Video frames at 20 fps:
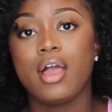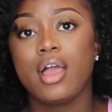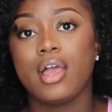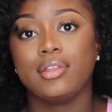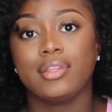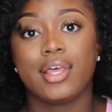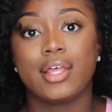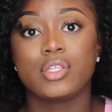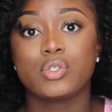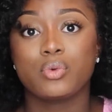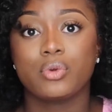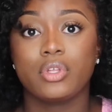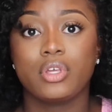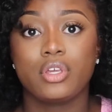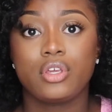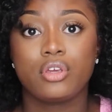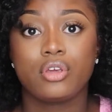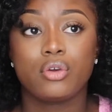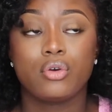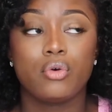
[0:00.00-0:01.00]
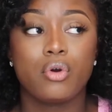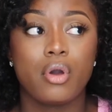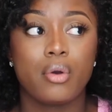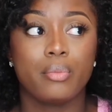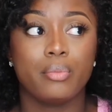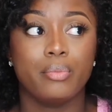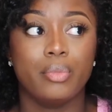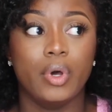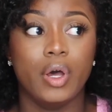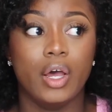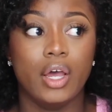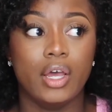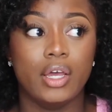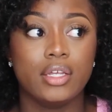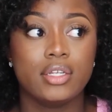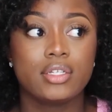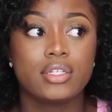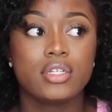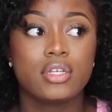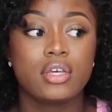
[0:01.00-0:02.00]
and that's really cute.
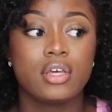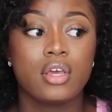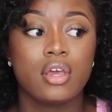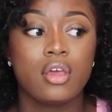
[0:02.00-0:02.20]
But